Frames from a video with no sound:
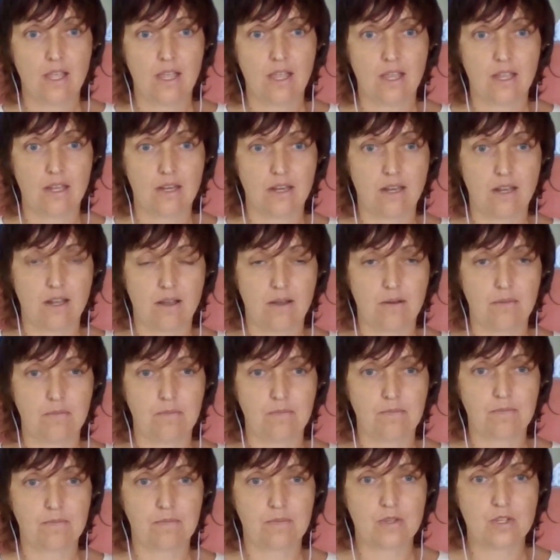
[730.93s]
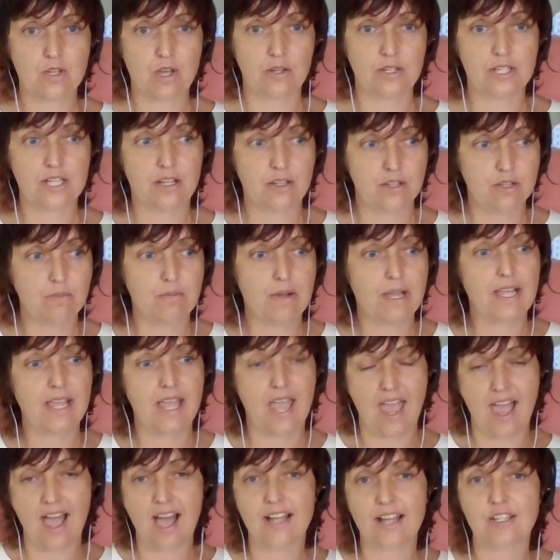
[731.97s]
And so I'll tell you my
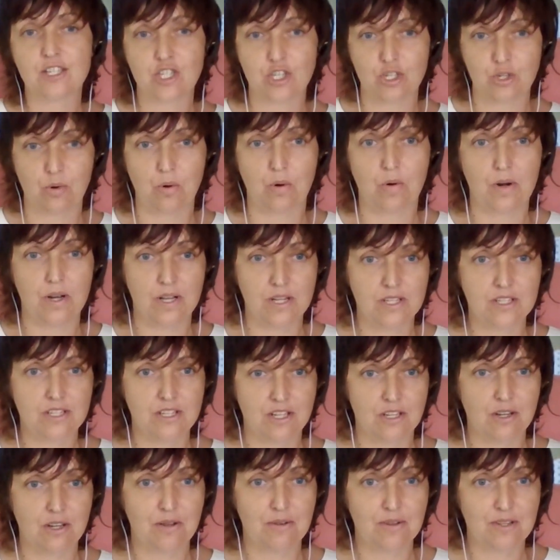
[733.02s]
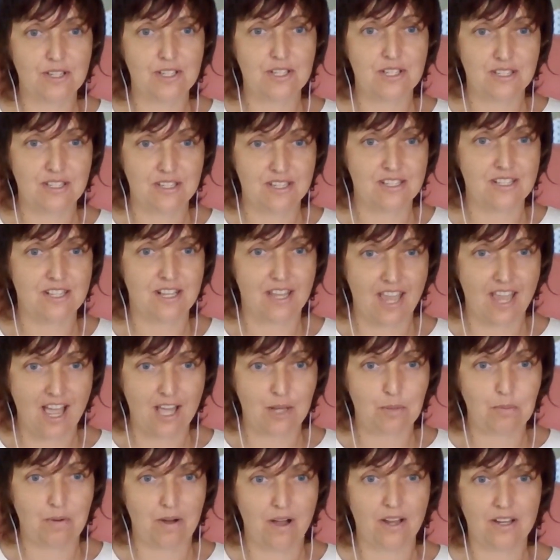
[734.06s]
cat stories, because there's a
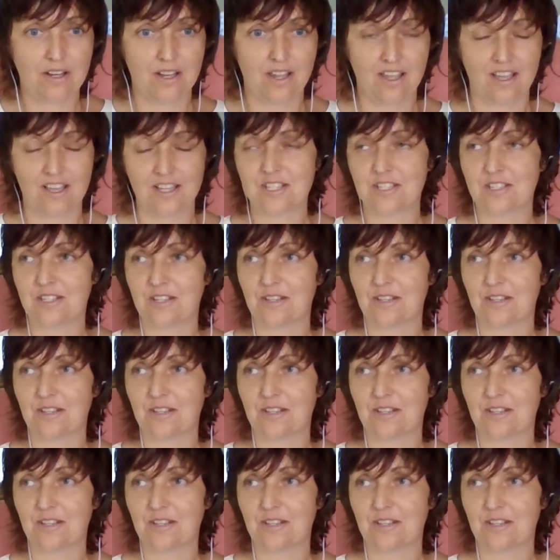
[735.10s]
cat podcast.